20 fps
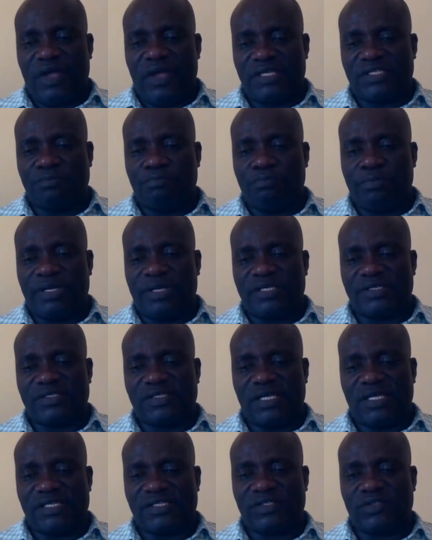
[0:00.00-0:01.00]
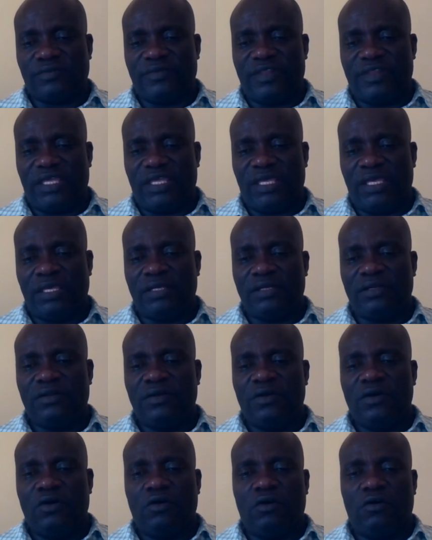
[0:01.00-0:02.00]
That brings us to the
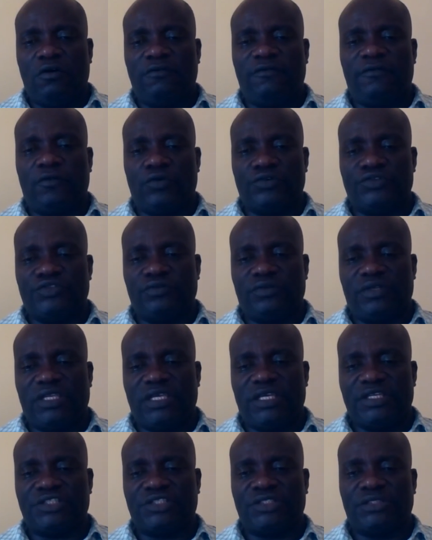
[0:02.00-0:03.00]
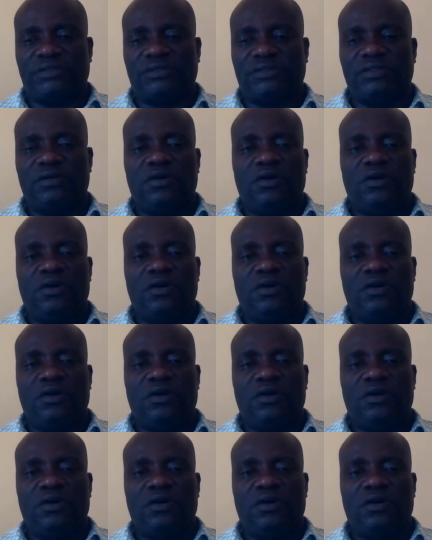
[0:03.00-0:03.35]
end of conjugation